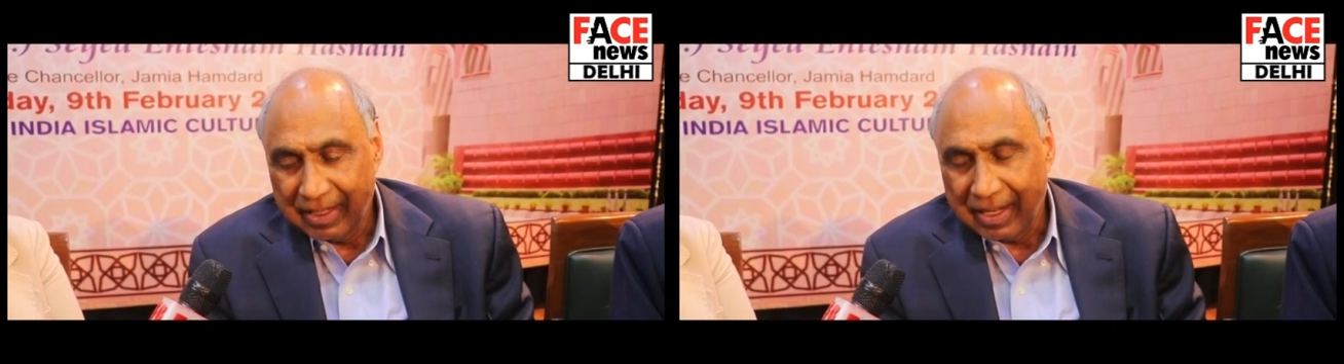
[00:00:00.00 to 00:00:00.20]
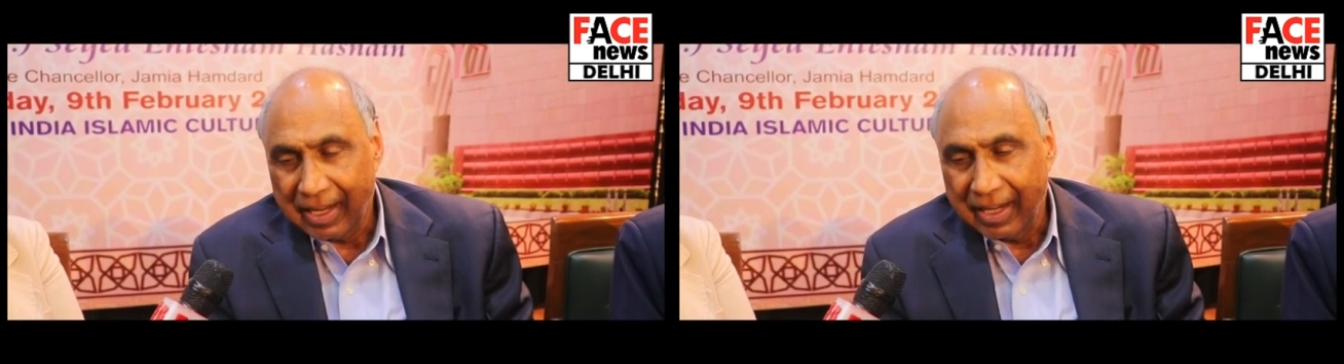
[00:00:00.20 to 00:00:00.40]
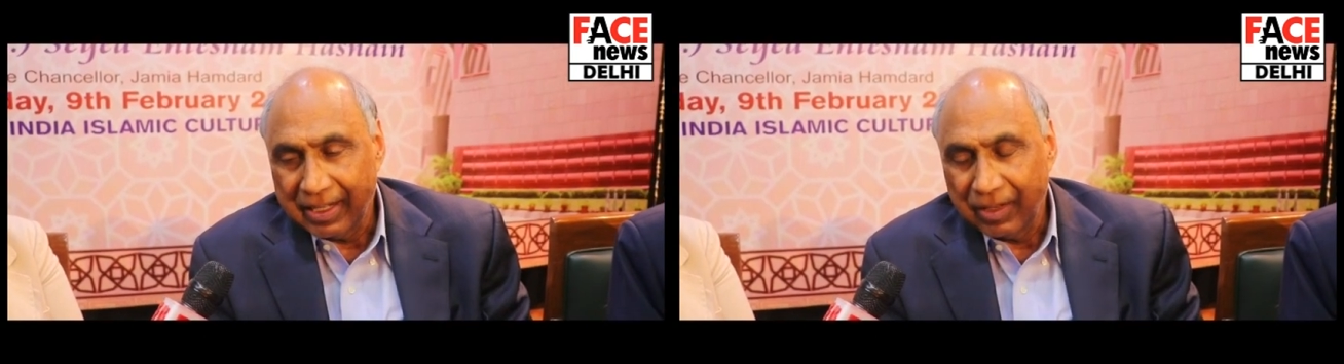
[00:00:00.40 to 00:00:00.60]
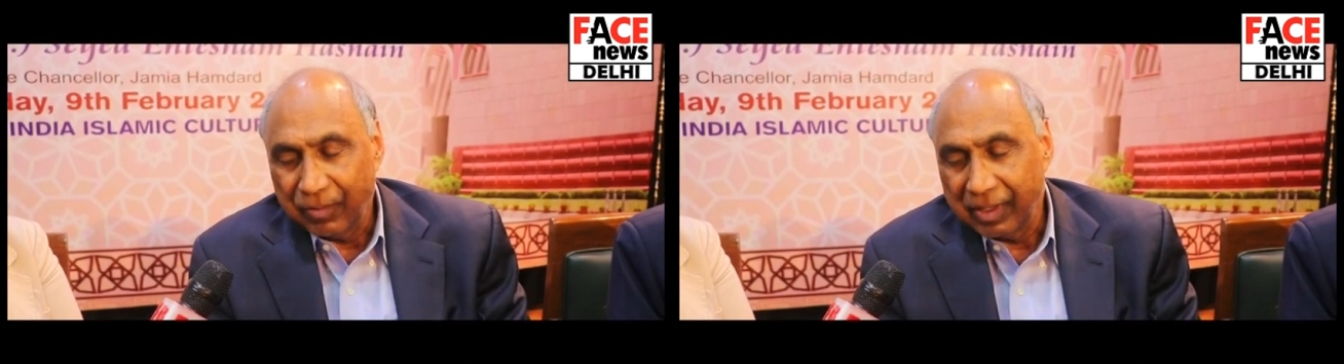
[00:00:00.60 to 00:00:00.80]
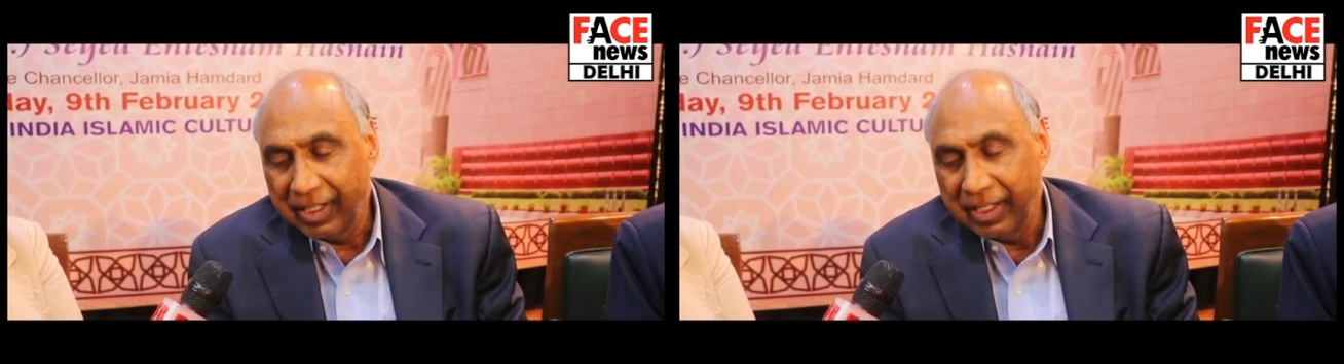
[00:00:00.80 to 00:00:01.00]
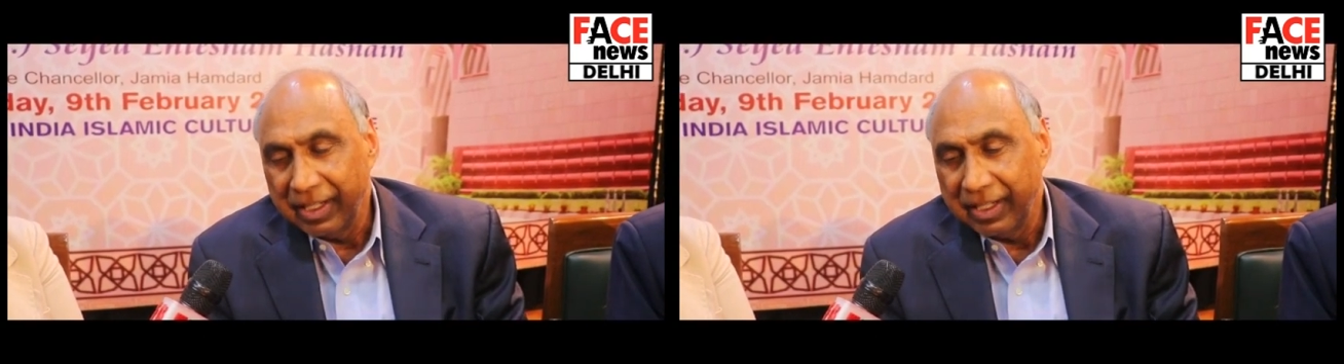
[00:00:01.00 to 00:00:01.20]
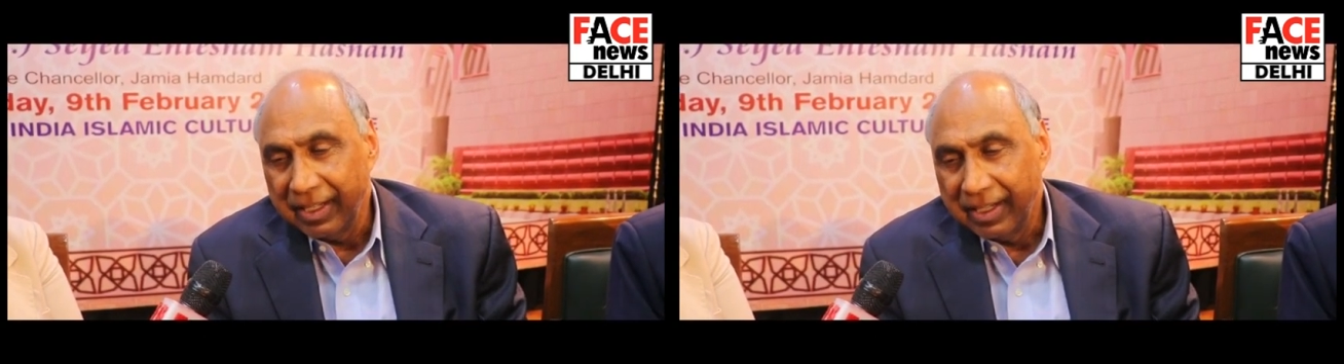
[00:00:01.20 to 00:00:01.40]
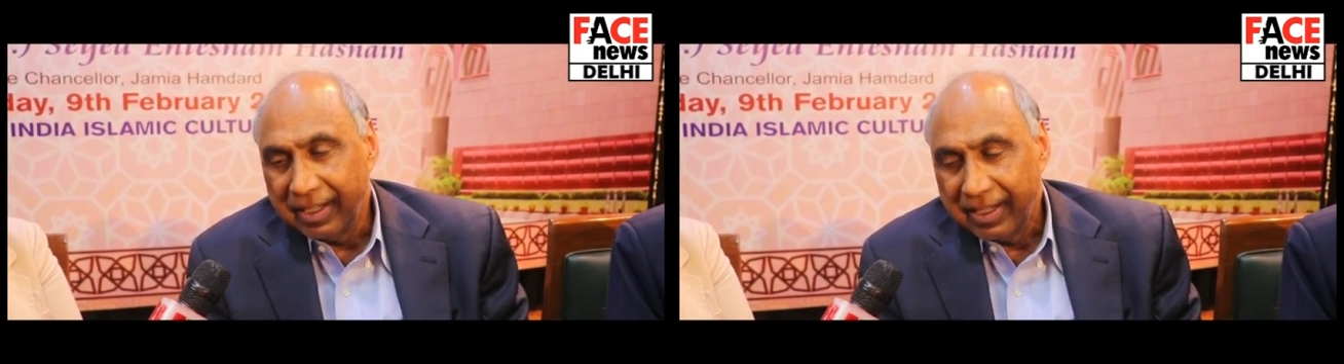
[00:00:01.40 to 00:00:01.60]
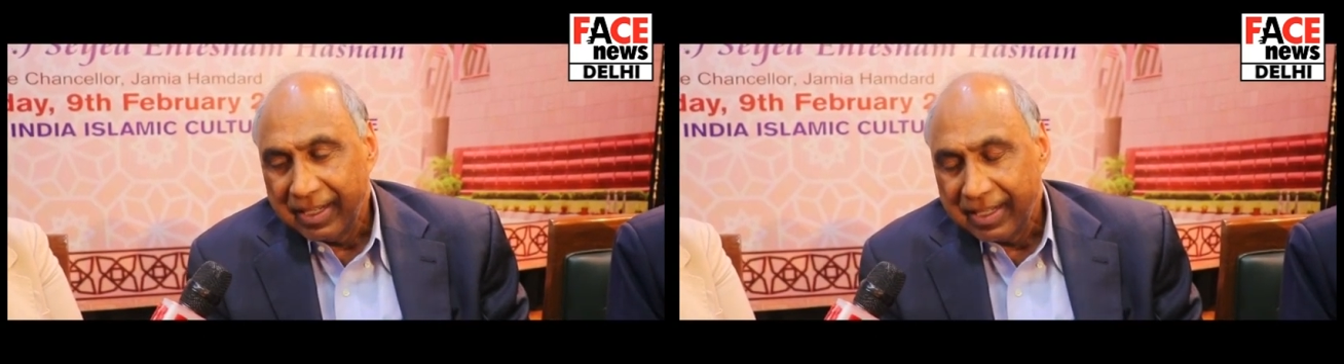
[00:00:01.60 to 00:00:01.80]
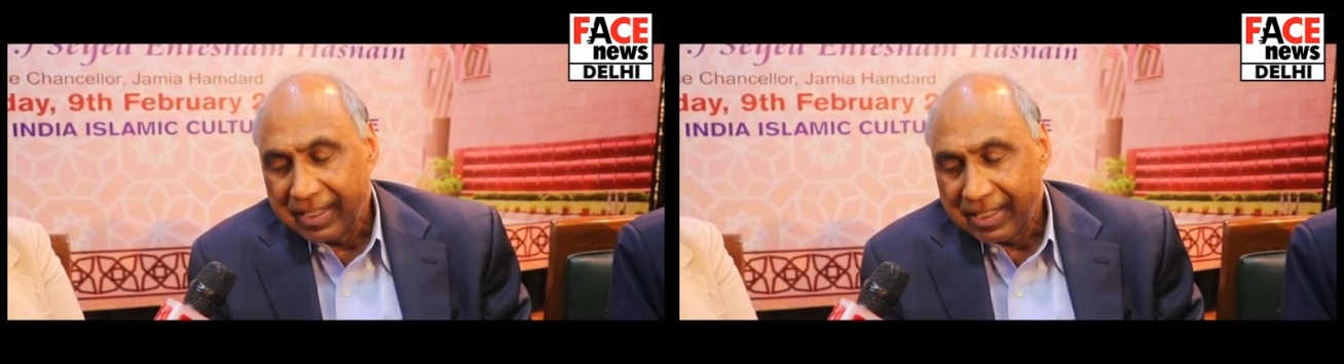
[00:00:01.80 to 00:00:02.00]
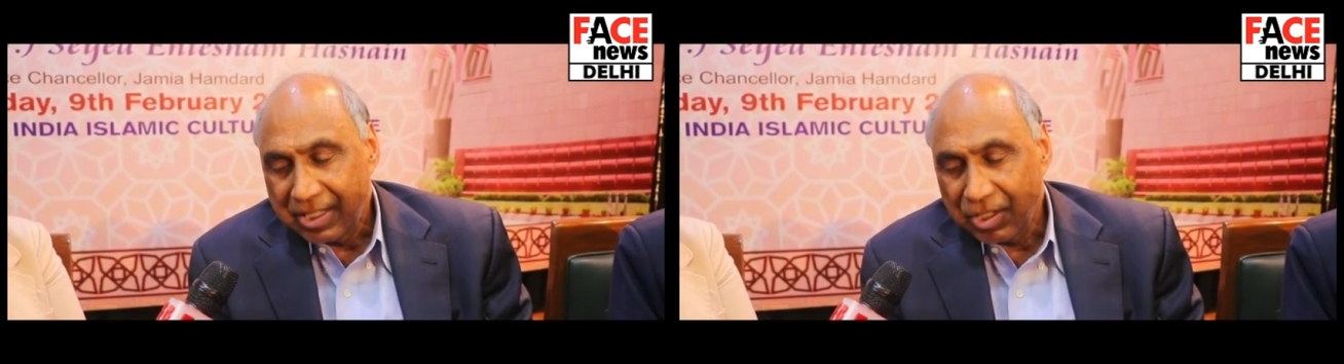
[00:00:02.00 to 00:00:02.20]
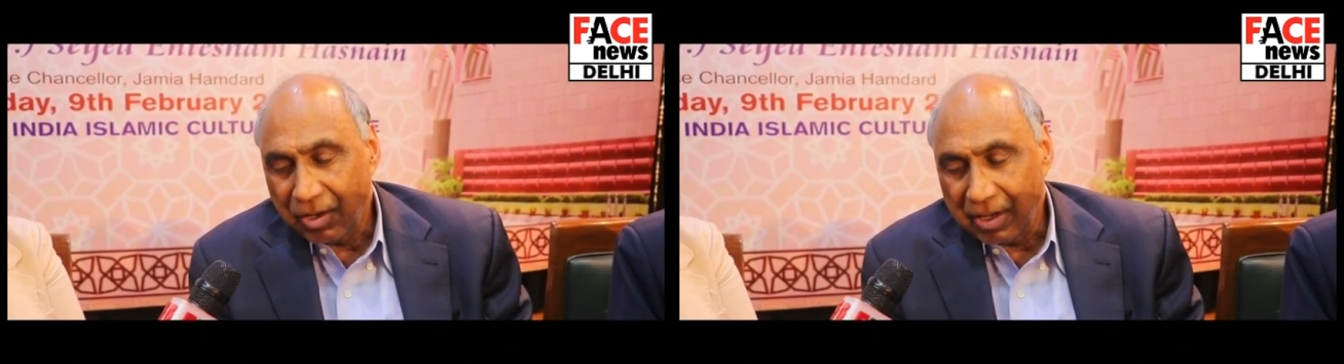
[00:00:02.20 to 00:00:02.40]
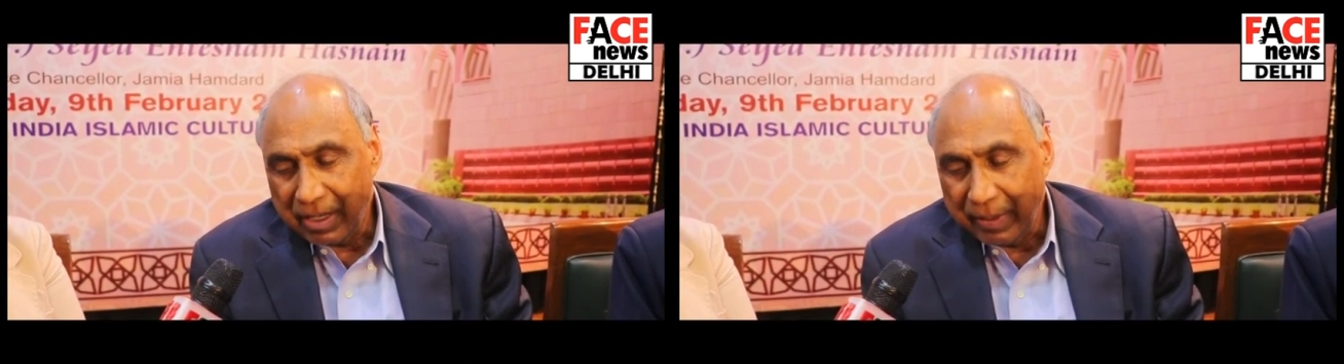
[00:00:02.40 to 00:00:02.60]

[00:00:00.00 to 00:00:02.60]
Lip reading: I can only talk